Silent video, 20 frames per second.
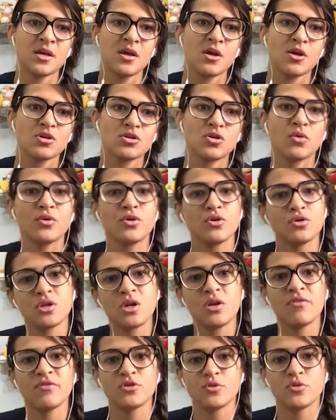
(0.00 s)
So
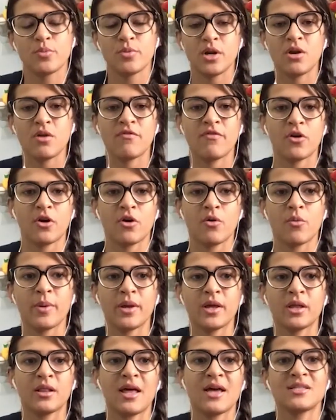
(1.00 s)
usually to train for
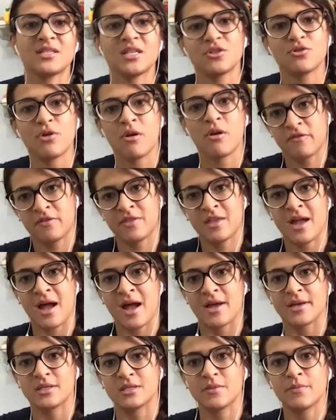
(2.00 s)
open class, I train with the
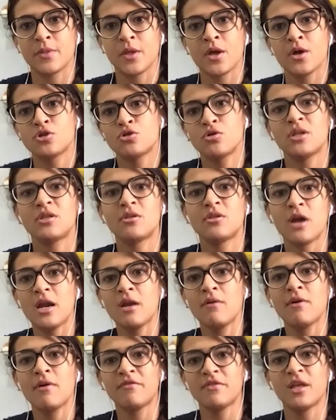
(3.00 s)
guys. So I train
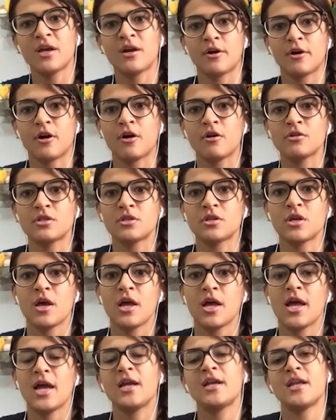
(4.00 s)
with the girls,
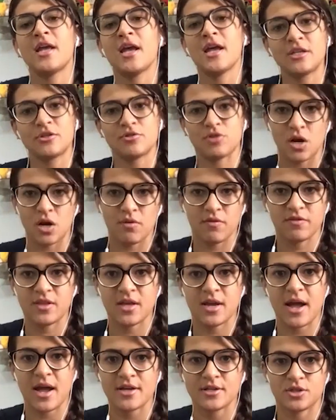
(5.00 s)
and then I train with the
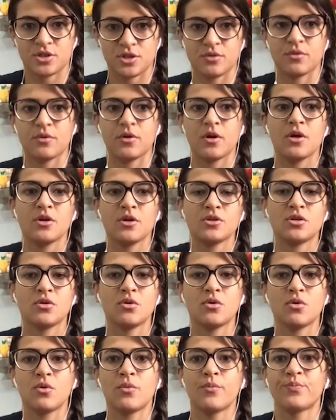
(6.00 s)
guys too.
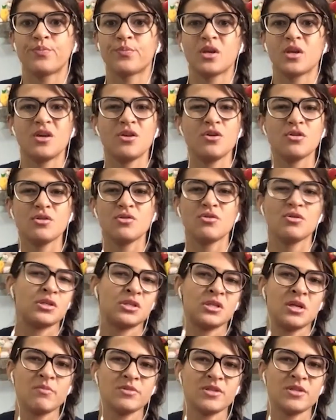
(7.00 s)
So
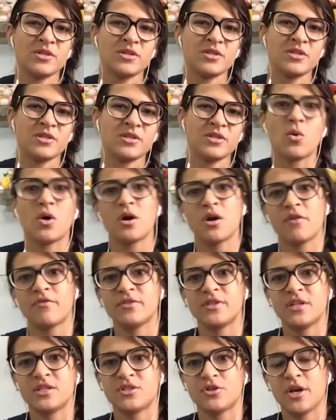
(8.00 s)
sometimes one of
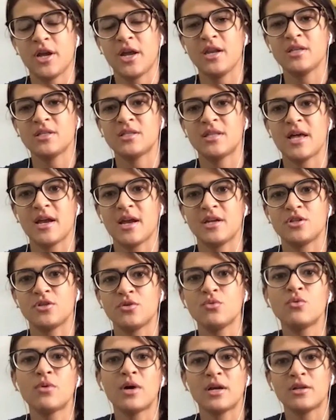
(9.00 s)
the trainings that I
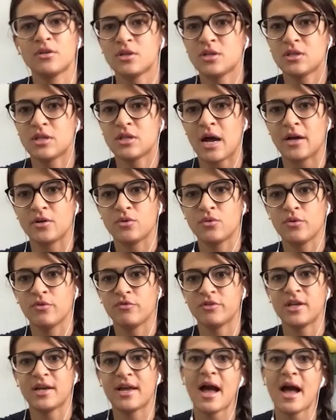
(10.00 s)
do with
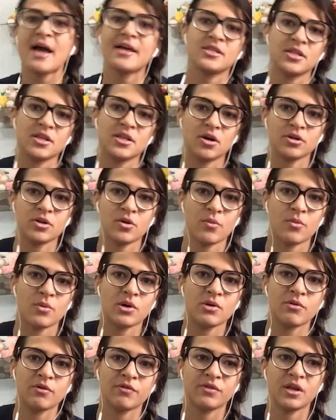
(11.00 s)
the guys, the other
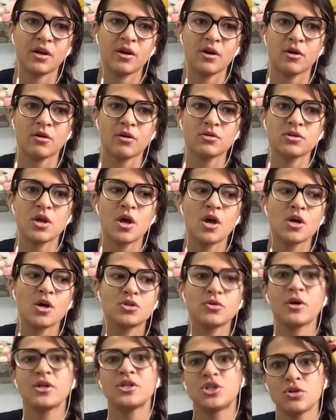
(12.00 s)
one with the girls.
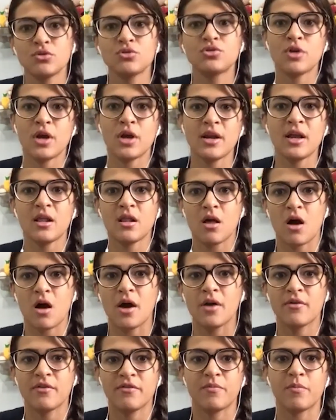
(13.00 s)
So I still train a lot
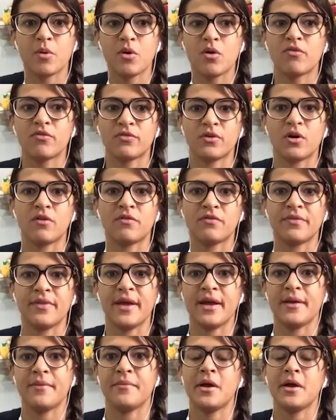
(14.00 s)
with both of them.